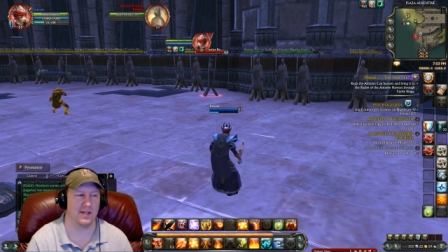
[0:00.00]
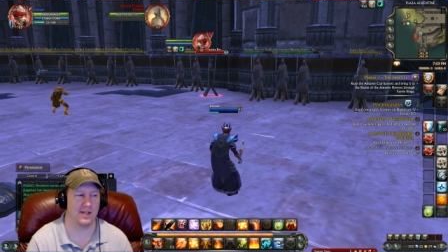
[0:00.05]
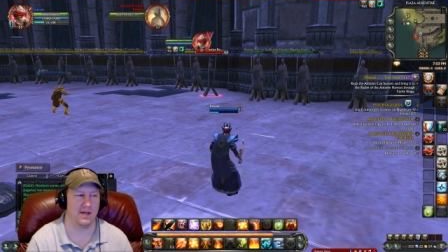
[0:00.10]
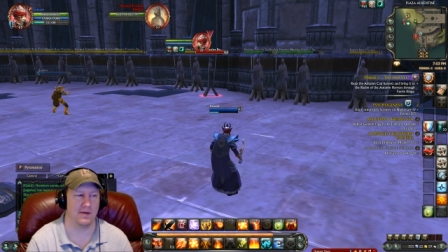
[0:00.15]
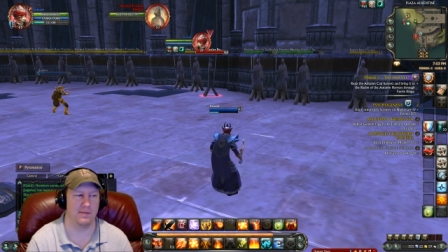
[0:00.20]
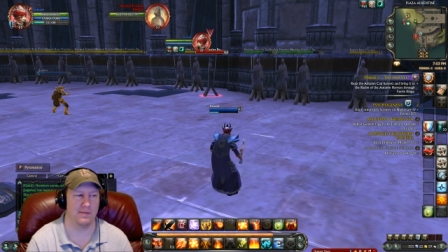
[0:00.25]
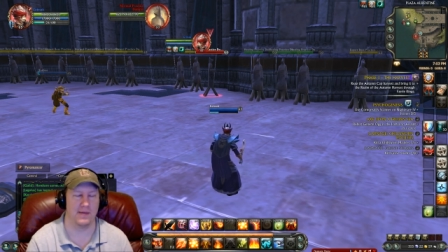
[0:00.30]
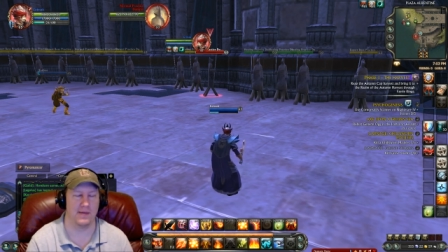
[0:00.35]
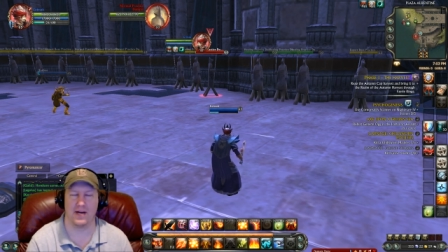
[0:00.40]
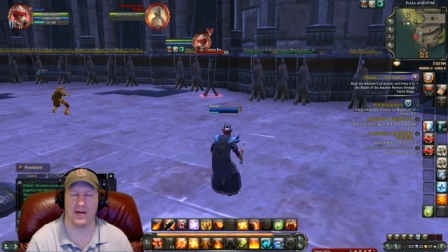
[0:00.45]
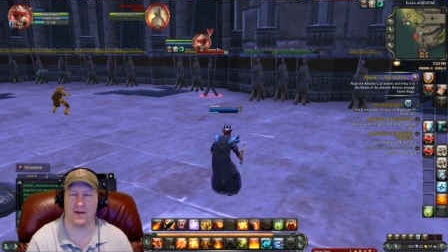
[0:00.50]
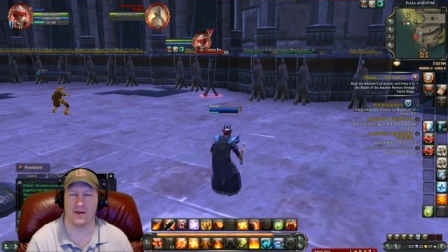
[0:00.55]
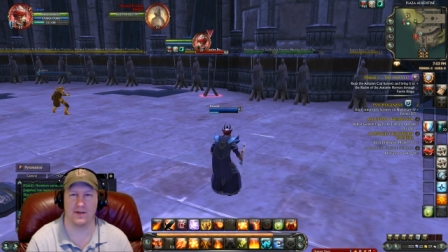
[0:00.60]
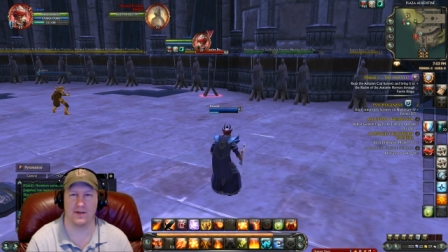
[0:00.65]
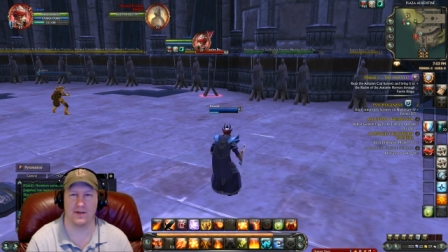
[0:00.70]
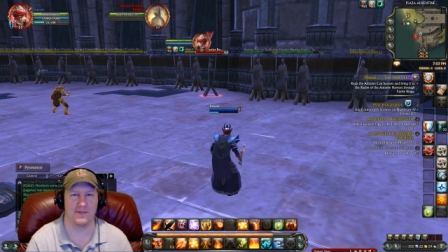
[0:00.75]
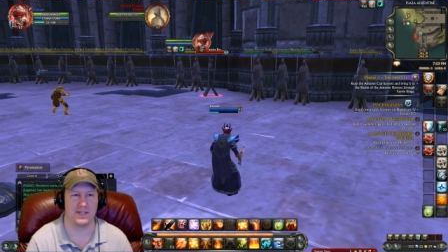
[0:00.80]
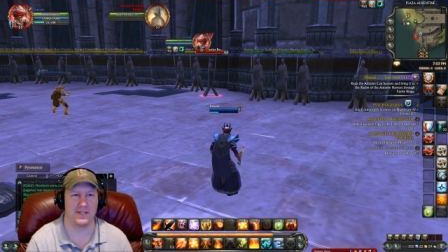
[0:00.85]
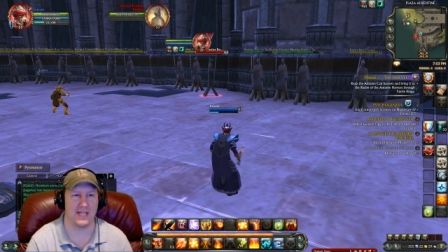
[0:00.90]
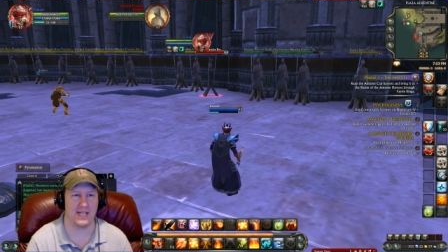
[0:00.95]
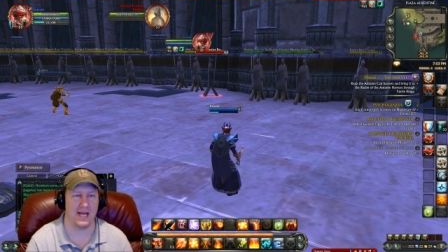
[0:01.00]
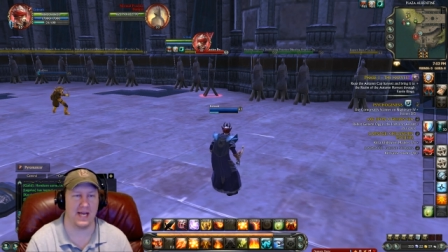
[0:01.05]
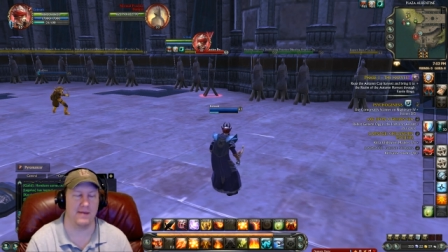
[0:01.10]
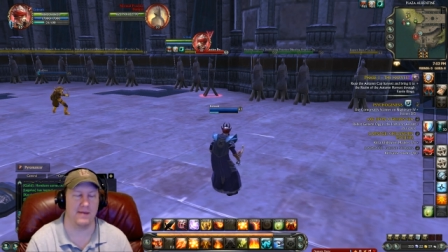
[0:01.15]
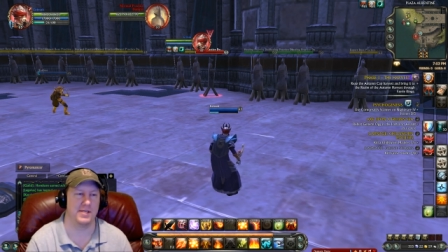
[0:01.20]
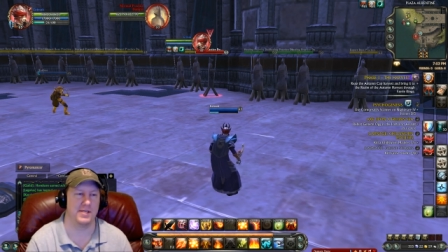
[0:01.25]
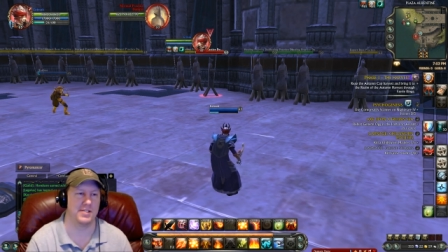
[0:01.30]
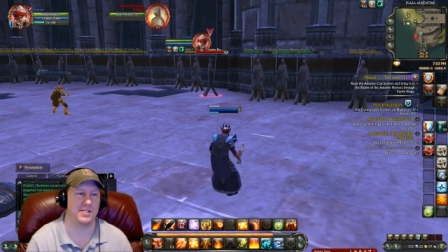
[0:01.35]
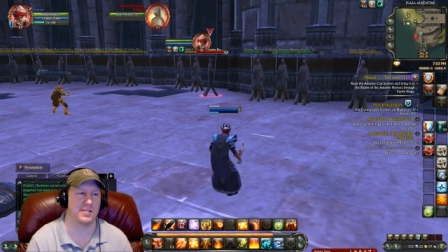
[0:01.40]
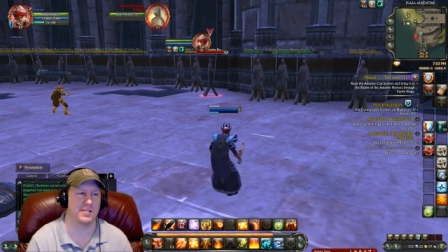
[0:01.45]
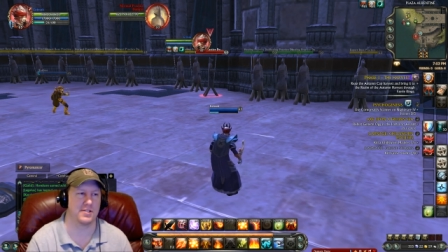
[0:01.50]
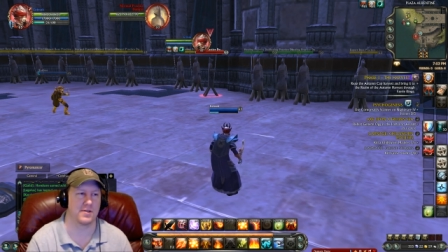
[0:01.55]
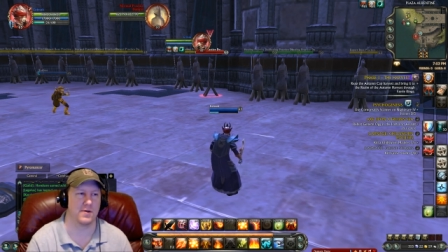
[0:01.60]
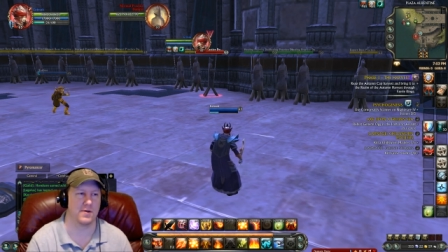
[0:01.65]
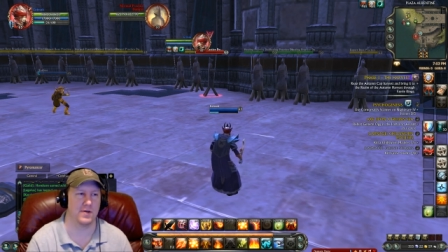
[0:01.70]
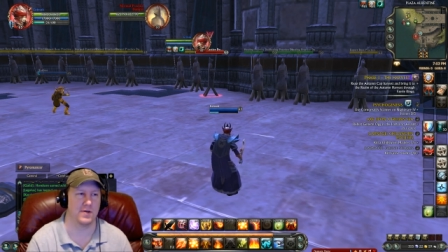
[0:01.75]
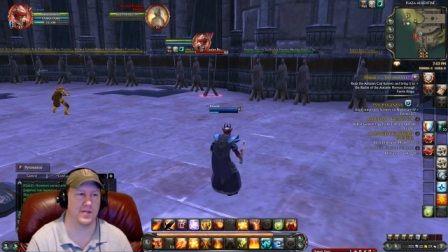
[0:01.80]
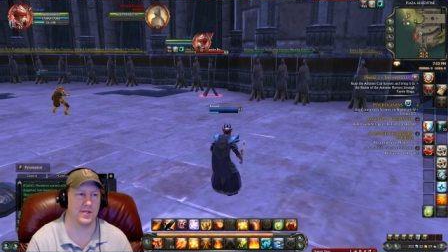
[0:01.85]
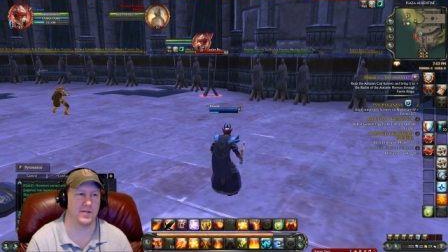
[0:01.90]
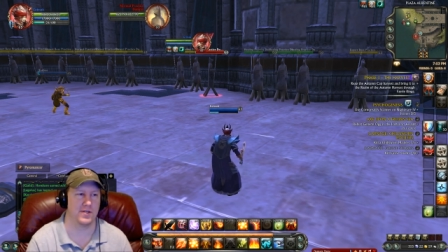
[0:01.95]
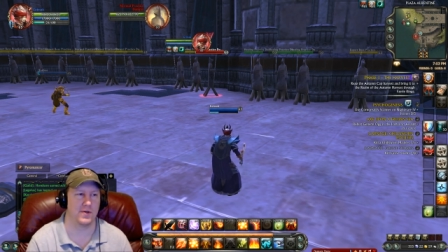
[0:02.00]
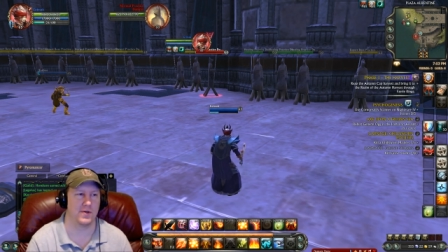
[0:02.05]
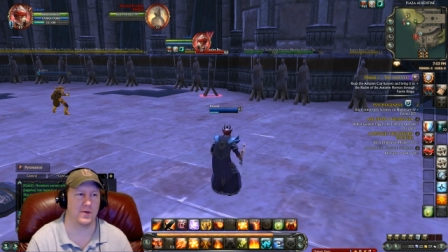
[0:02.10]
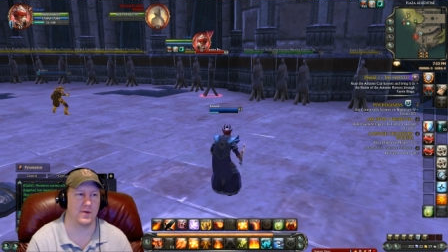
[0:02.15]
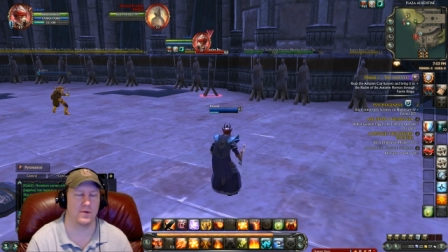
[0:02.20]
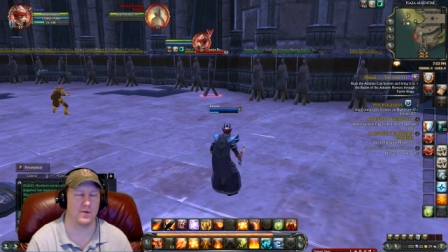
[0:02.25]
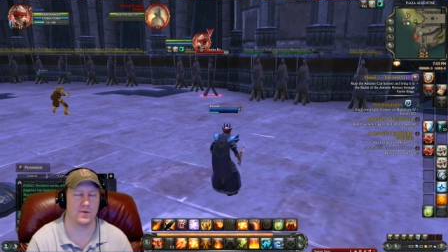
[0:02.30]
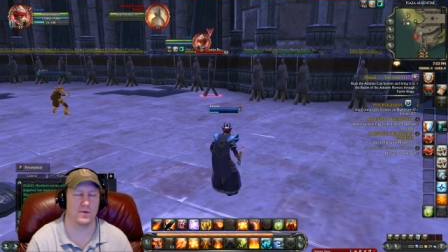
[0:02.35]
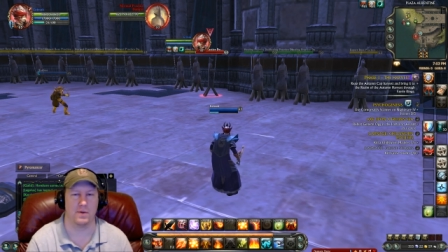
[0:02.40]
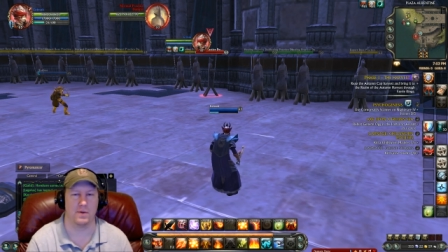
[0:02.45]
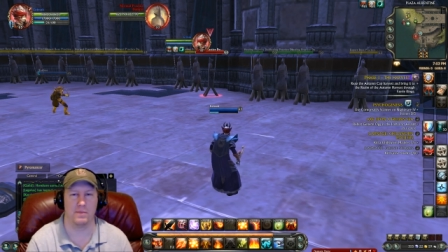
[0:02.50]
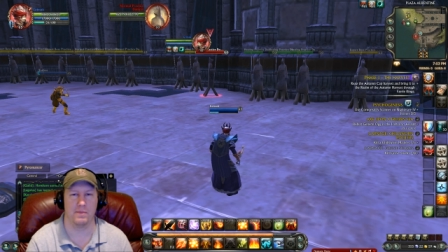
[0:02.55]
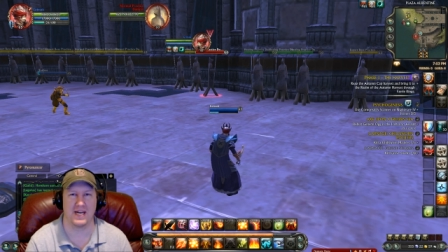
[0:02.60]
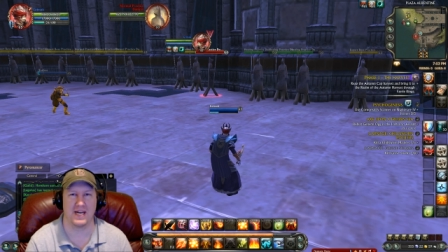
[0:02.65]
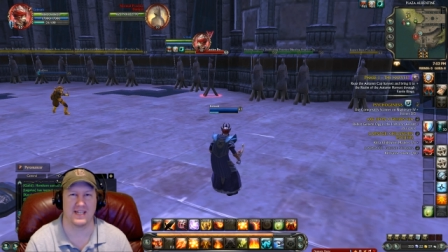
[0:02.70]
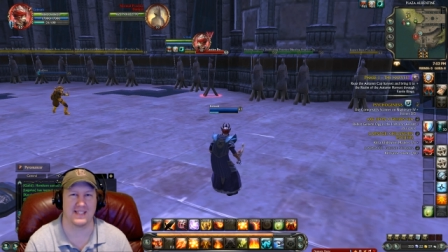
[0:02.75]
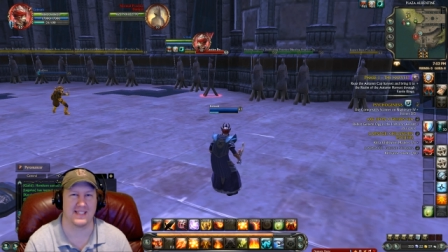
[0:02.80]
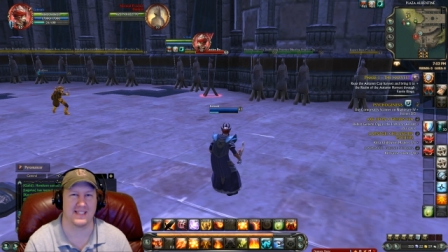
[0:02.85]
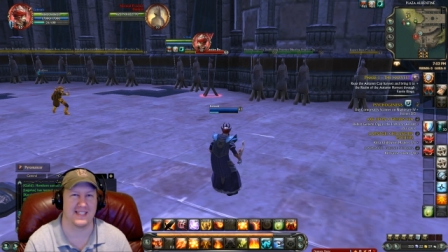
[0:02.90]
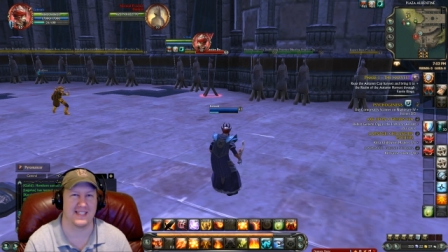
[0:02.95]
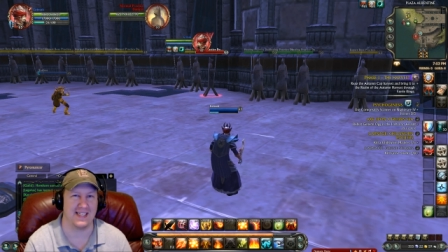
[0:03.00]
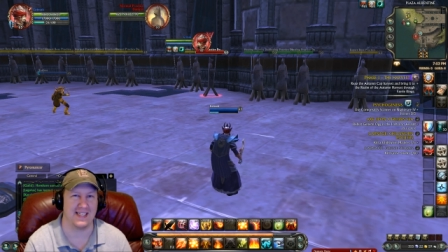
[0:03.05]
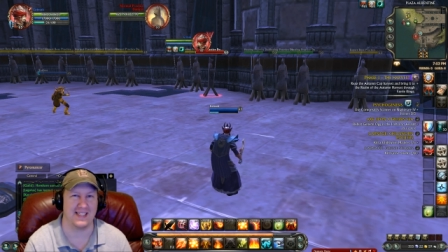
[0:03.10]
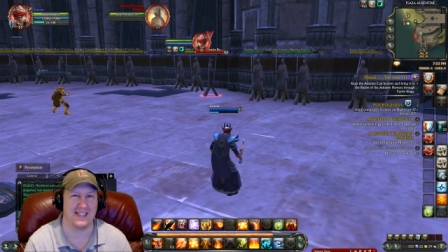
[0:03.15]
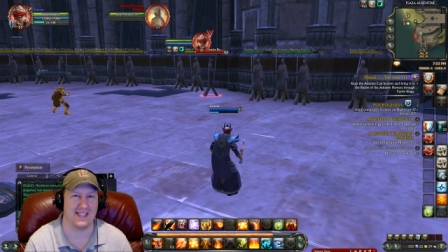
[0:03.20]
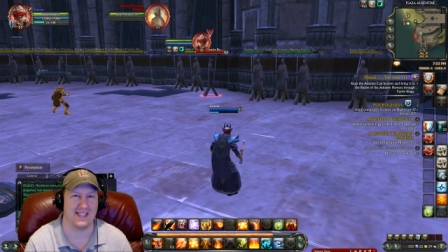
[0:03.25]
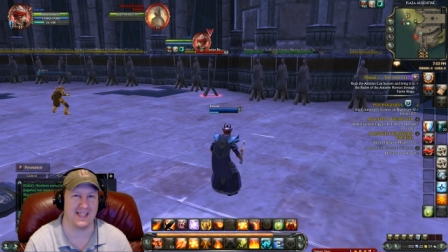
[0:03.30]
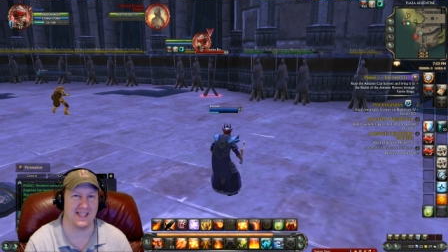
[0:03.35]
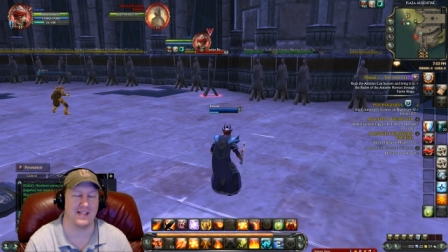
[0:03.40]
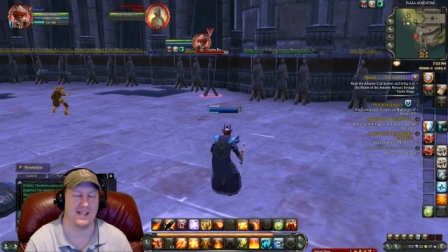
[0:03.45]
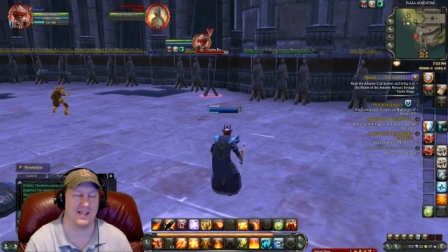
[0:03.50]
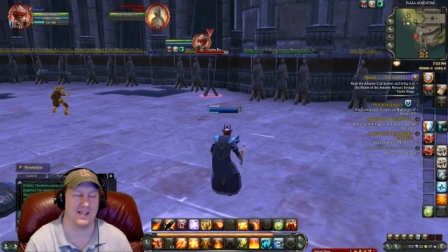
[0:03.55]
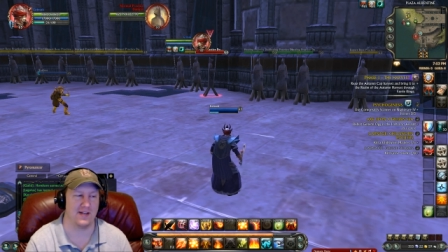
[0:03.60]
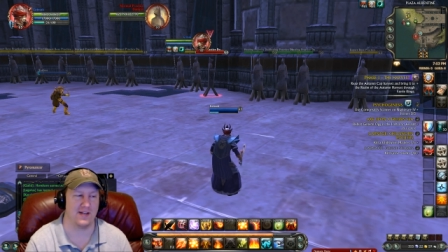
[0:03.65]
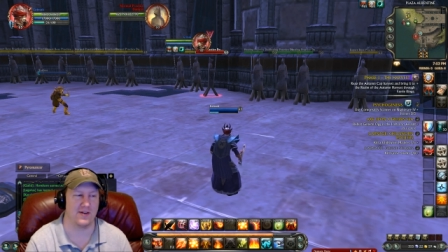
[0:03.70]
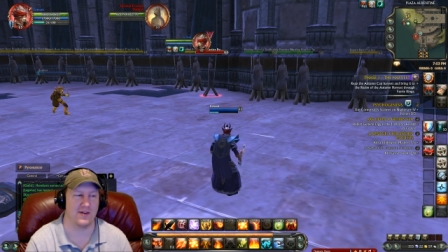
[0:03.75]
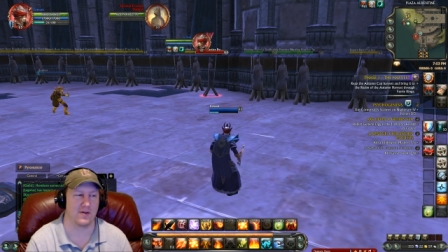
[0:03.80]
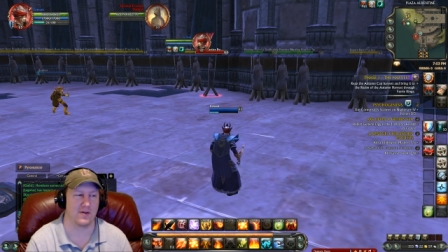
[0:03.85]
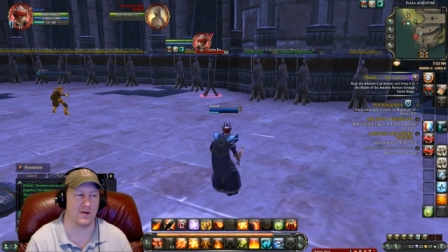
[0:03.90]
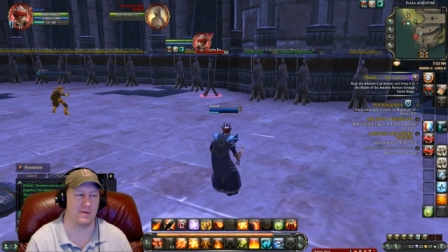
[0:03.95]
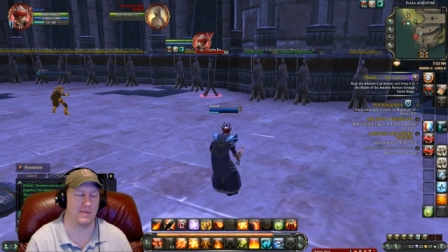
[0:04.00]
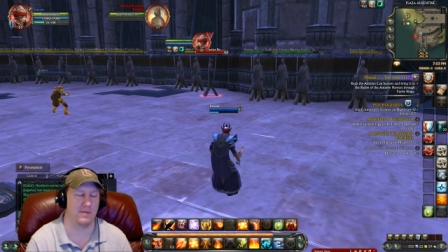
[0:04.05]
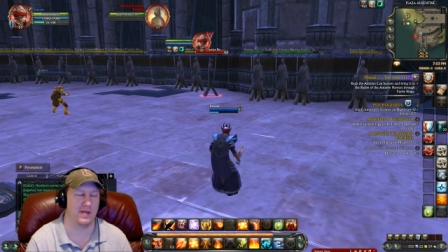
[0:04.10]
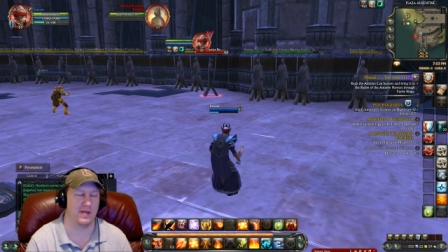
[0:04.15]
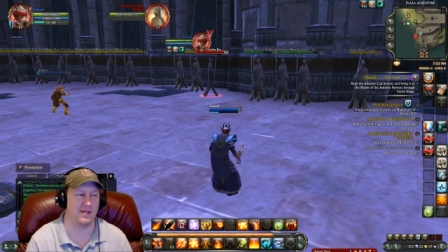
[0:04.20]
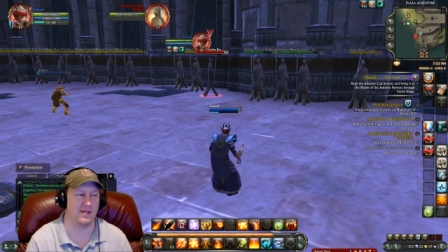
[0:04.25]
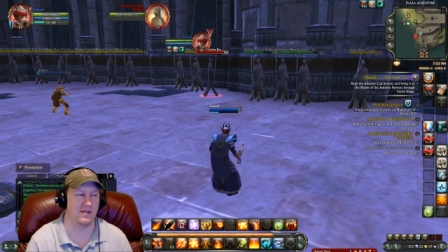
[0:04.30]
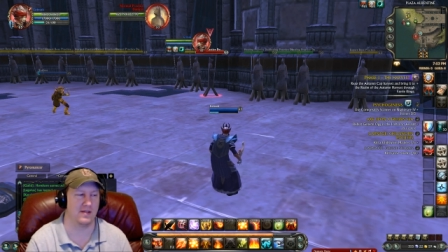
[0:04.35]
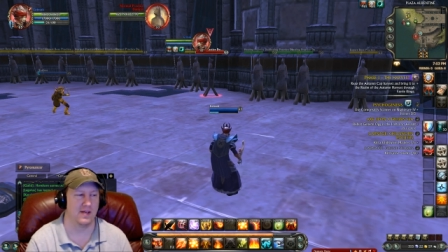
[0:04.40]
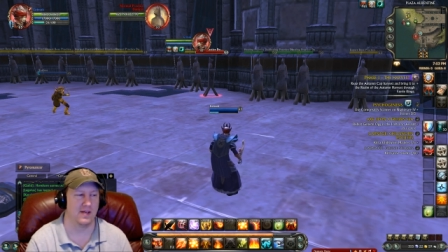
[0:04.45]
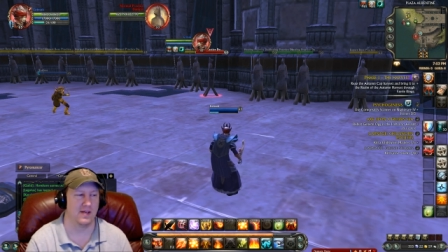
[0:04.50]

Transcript: the amount of damage it's going to do, the amount of CC that you're going to be